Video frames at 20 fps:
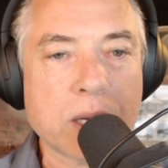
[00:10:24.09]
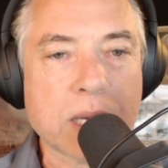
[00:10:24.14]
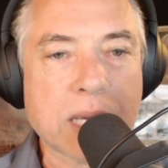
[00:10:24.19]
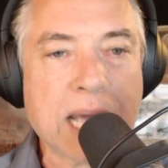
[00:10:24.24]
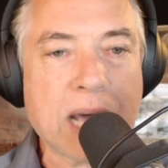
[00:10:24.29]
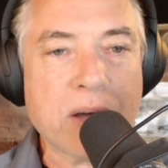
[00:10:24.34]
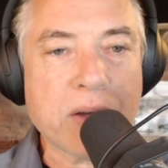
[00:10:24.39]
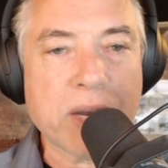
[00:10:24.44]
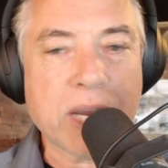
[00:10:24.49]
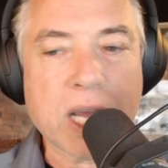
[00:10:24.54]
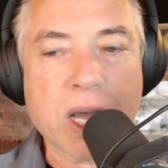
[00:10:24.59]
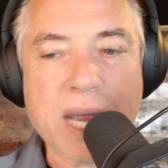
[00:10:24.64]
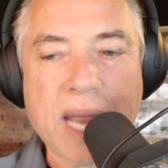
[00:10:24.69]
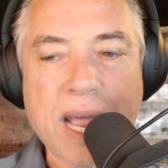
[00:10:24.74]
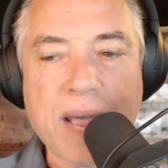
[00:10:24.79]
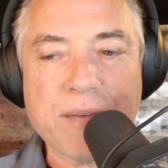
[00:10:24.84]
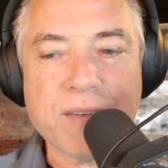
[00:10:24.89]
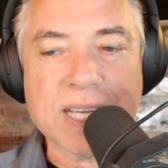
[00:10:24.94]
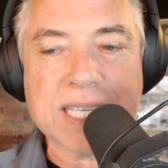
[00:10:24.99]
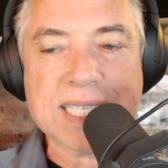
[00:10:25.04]
counting on
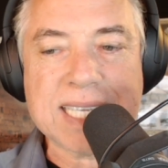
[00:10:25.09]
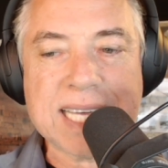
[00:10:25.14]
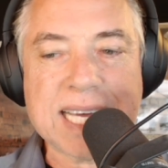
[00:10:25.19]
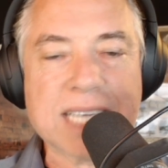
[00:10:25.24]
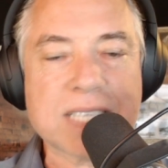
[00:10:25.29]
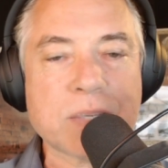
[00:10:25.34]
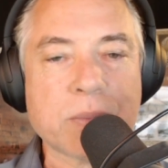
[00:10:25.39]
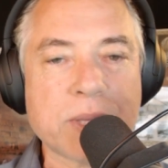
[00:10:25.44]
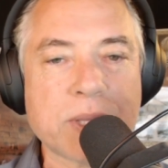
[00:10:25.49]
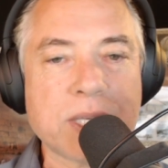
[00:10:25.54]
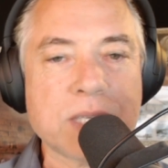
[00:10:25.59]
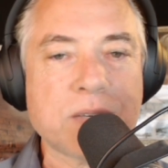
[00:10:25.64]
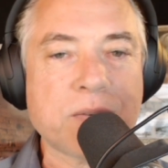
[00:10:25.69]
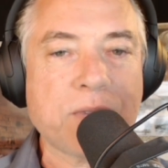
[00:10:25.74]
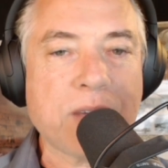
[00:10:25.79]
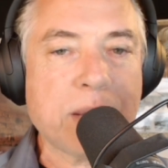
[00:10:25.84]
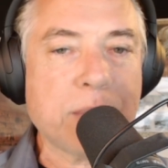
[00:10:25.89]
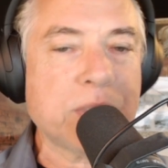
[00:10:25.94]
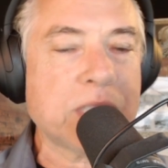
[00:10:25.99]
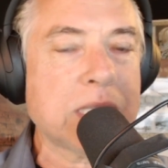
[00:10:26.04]
having sex with this
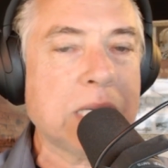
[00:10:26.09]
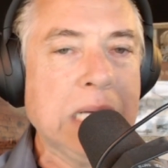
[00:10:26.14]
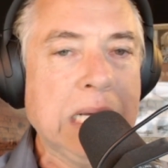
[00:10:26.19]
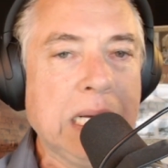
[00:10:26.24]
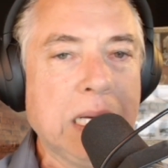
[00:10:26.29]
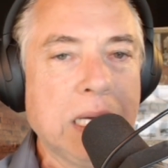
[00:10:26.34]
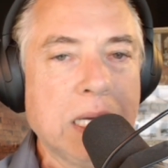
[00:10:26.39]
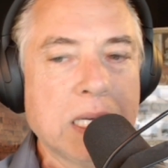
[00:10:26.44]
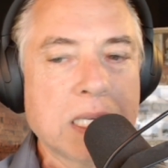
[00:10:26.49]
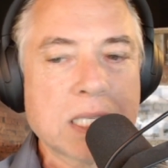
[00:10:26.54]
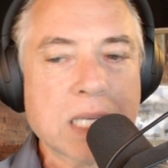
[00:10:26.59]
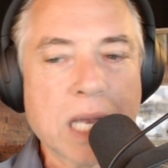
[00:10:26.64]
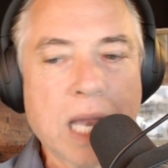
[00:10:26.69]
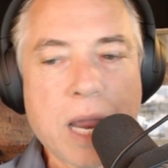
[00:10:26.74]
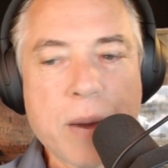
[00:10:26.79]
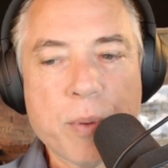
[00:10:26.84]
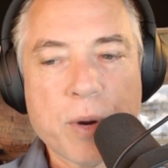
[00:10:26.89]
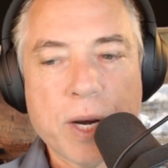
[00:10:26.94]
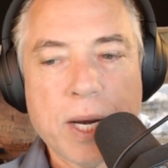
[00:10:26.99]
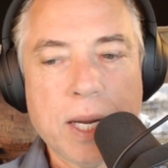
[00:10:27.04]
famous
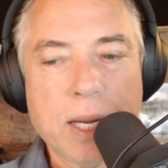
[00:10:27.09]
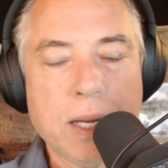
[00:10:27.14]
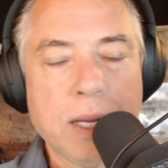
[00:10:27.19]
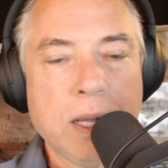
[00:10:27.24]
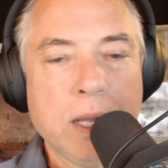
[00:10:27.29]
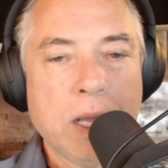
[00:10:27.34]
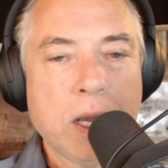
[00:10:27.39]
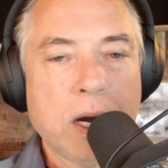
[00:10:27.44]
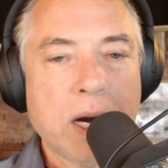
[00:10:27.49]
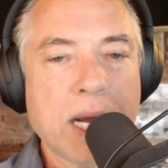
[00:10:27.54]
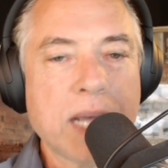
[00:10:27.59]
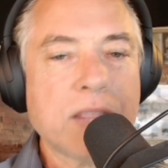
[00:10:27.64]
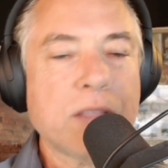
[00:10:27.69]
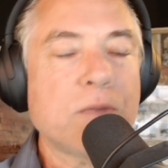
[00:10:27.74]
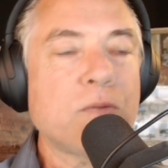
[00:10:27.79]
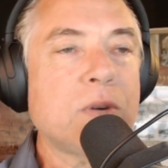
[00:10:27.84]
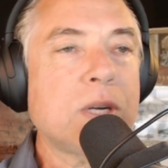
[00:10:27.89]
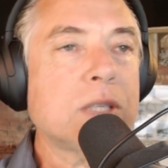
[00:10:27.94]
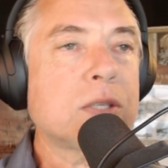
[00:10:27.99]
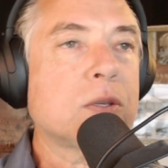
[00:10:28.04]
celebrity, right?
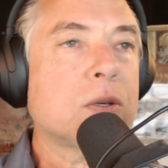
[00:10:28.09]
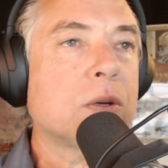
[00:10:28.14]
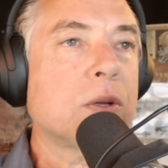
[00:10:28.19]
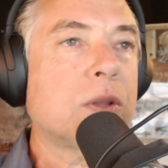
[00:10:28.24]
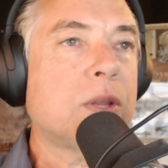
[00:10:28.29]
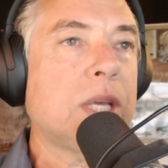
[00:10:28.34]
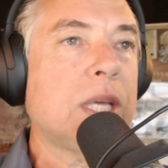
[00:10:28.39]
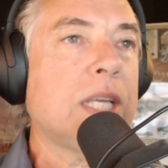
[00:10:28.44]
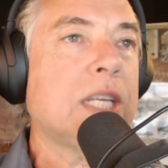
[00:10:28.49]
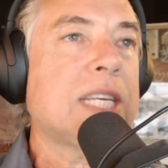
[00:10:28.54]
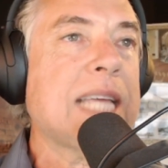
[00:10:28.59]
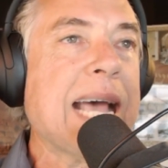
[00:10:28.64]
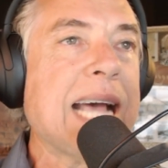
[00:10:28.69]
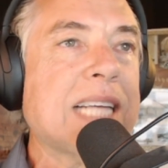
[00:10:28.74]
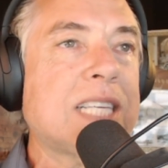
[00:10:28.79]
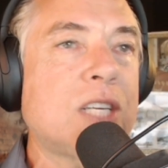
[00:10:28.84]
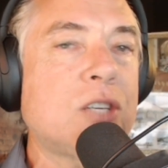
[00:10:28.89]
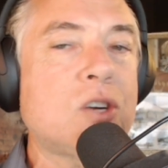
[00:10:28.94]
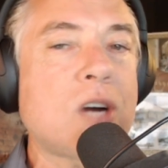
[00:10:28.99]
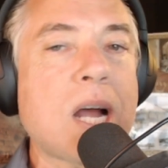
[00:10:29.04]
The
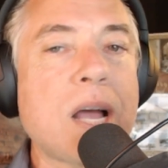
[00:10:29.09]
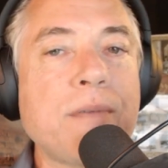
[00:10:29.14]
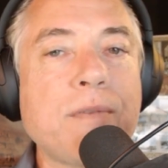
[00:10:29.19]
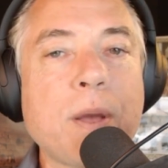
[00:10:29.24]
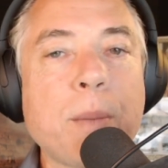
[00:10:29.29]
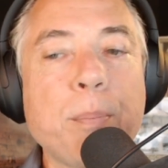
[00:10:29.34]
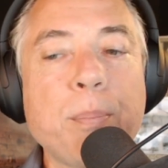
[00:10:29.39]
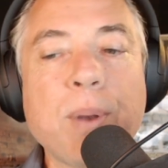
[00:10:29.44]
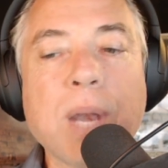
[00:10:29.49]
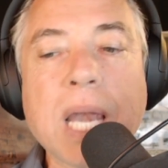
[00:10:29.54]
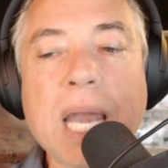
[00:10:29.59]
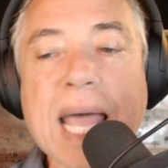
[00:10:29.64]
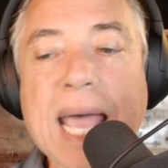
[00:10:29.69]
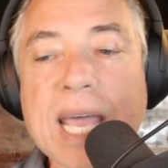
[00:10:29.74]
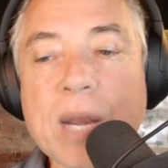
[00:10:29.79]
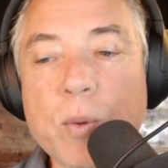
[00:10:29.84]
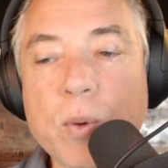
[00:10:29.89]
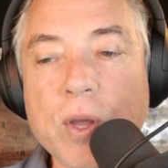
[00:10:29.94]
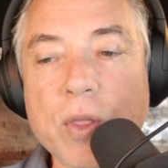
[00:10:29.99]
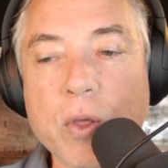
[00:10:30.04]
taxi driver
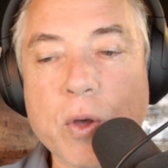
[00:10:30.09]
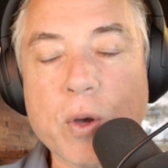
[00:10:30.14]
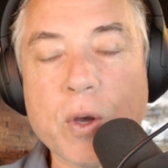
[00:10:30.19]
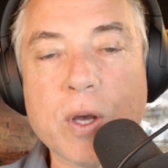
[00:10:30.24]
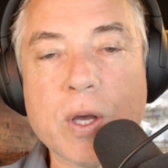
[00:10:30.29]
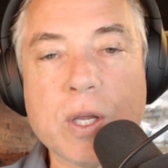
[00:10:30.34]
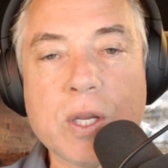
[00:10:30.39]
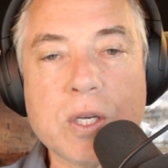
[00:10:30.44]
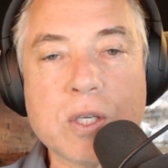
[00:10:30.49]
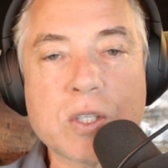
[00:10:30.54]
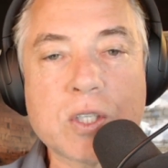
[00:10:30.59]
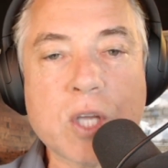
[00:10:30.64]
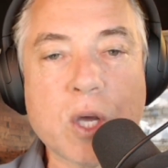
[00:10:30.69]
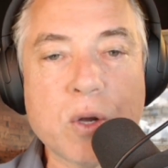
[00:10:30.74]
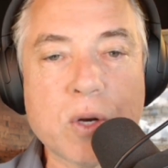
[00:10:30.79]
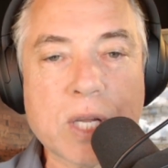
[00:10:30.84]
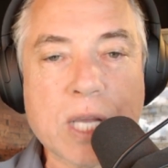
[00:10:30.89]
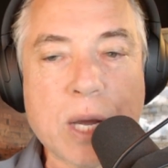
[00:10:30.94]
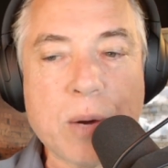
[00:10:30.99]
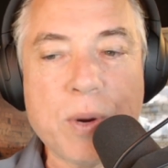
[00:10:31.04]
pled with her,
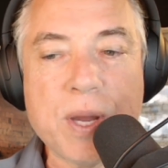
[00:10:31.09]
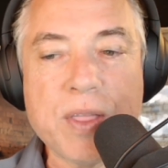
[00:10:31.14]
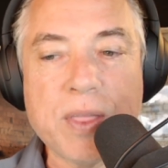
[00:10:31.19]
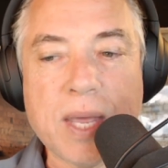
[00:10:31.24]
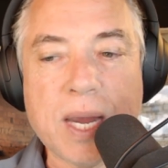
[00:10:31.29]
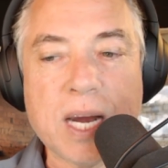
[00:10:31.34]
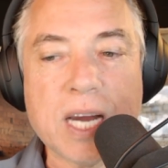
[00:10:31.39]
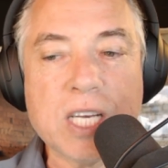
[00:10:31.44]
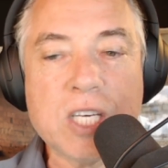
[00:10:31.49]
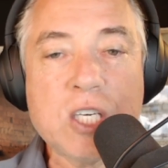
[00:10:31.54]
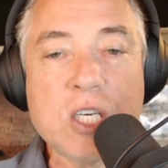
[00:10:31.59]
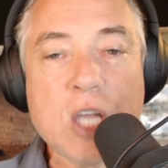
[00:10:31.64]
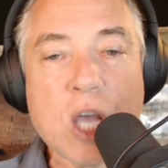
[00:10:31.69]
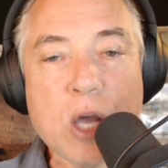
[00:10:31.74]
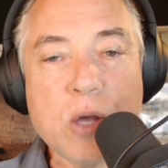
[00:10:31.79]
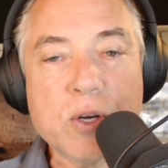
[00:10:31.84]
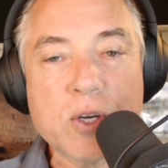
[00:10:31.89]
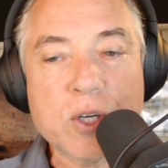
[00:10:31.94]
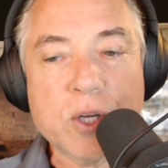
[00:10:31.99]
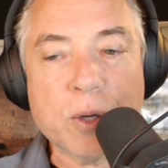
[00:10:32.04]
don't go in there,
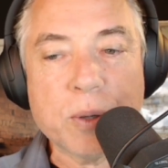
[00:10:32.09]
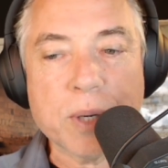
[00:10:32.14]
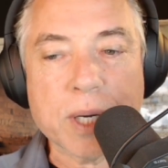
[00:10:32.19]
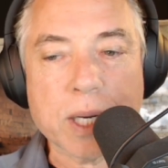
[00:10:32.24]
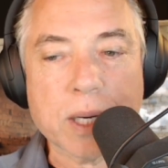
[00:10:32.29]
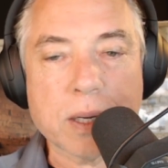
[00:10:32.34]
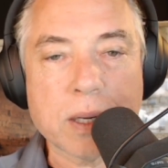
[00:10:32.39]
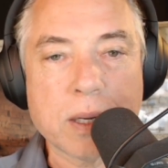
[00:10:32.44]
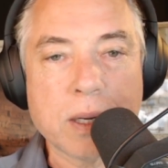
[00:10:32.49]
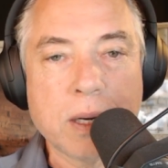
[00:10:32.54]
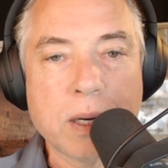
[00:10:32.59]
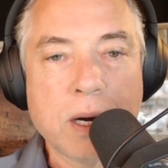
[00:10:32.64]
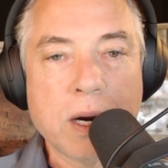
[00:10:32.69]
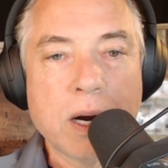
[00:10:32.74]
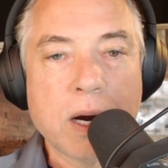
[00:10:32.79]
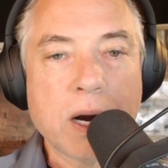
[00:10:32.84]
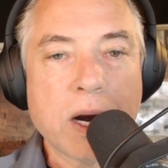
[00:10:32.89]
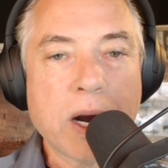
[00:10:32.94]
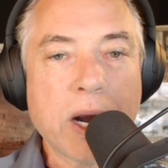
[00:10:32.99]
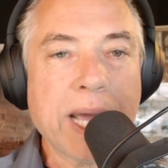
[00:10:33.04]
don't do it,
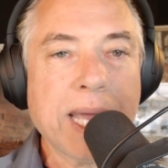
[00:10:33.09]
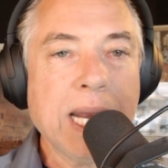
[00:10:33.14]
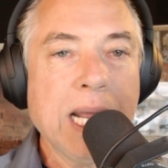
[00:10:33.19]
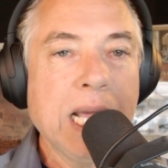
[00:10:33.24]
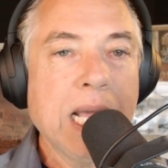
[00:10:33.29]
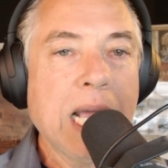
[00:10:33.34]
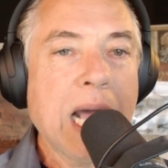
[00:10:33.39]
right?